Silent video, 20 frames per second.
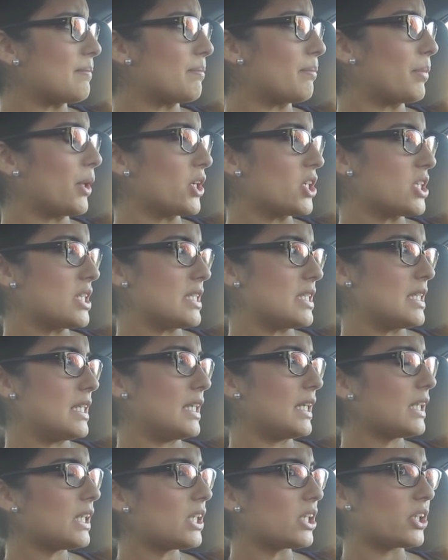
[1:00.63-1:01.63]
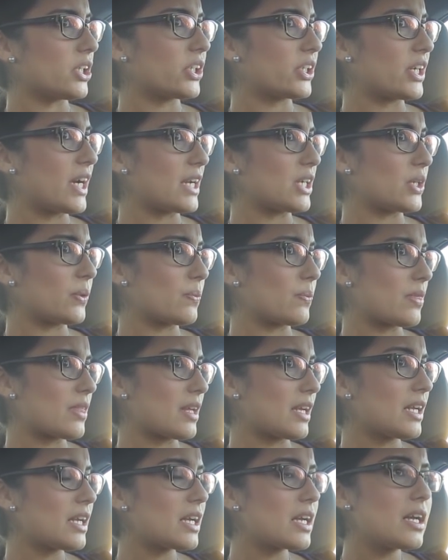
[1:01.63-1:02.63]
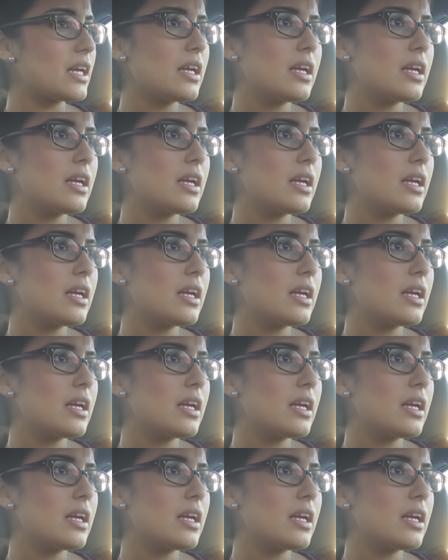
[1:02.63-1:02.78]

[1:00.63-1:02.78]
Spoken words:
particular, I don't think.